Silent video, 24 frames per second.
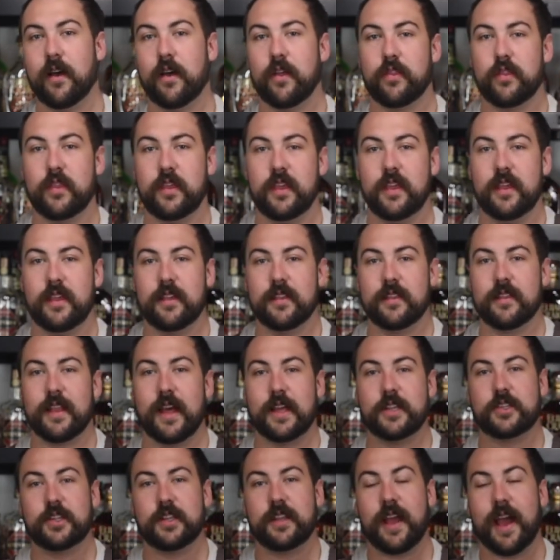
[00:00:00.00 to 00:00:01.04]
The
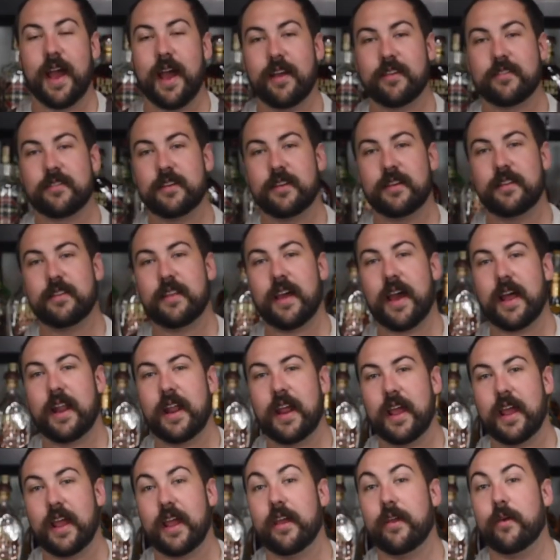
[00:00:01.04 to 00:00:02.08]
legend has it that
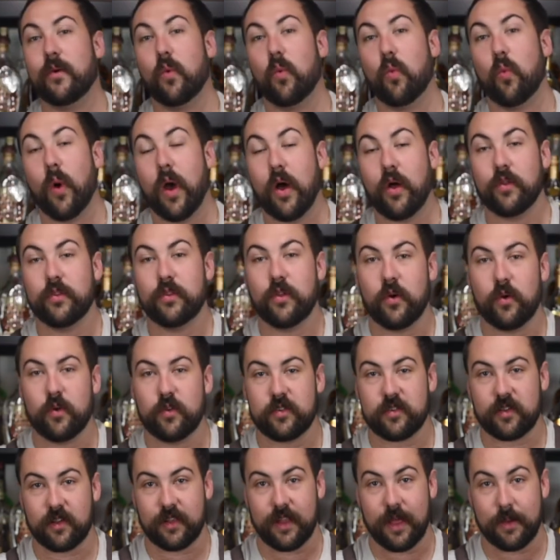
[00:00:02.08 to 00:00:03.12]
a well-known
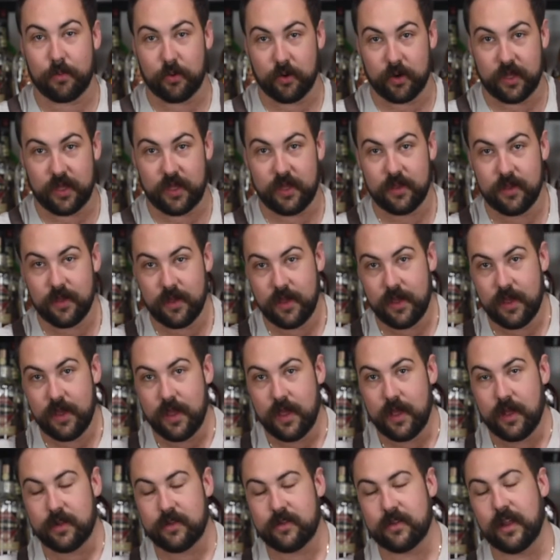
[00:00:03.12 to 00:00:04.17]
celebrity,
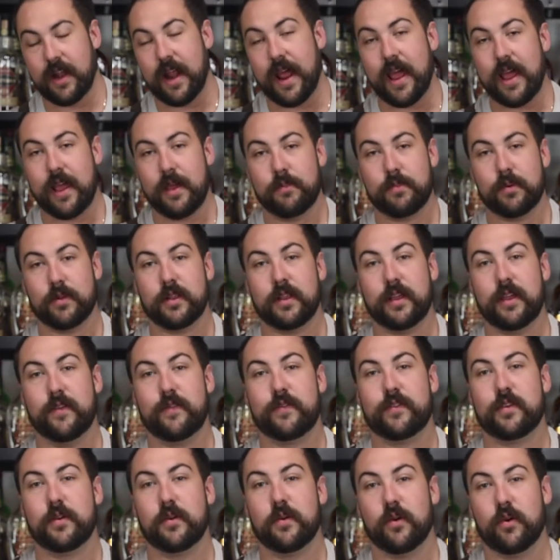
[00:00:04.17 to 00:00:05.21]
today
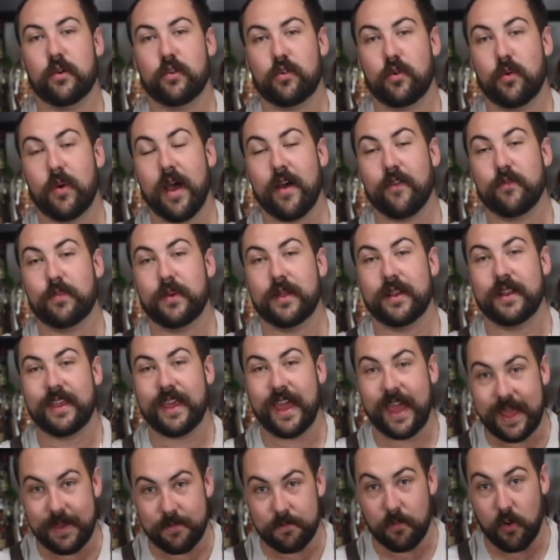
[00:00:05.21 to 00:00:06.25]
believed to have been
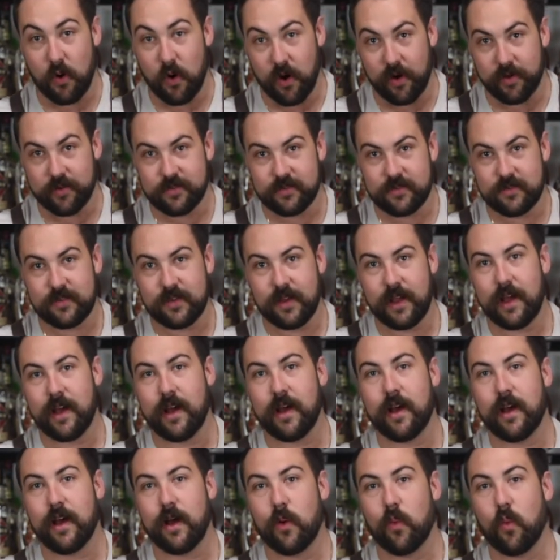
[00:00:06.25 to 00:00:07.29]
Kate Moss,
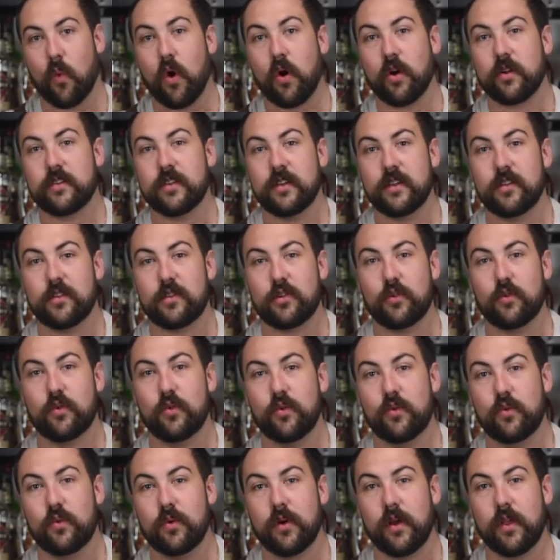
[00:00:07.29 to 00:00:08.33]
walked
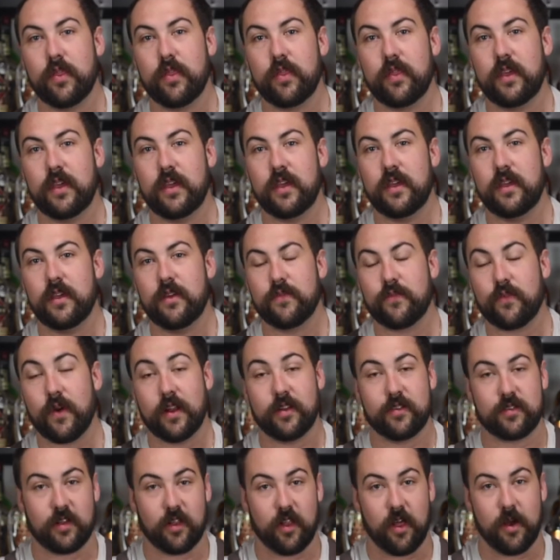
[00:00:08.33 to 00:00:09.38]
into the
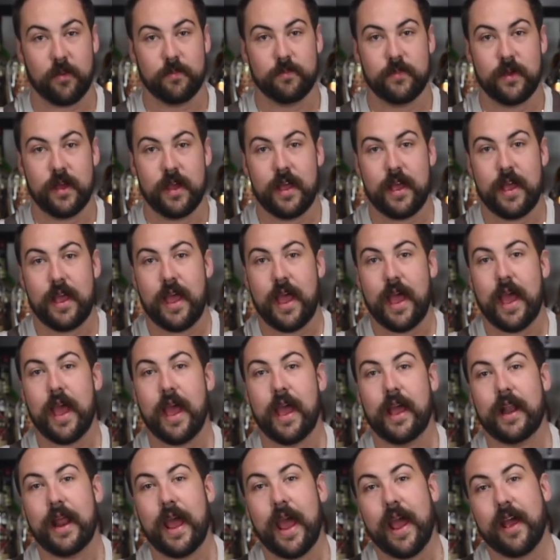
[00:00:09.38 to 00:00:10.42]
Fred's Club
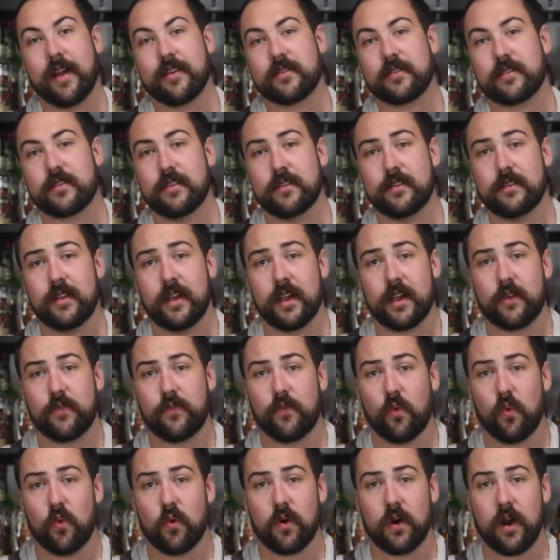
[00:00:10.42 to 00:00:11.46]
and asked Dick
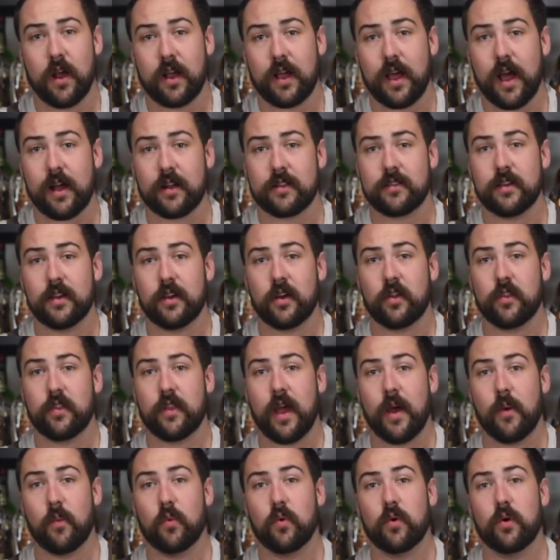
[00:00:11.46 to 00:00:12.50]
for a cocktail
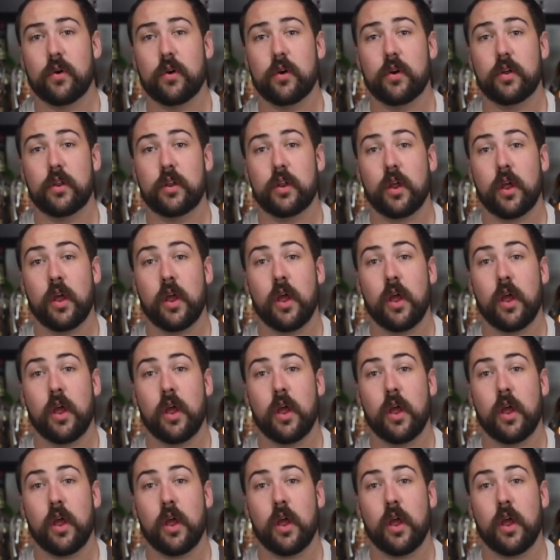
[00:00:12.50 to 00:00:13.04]
that would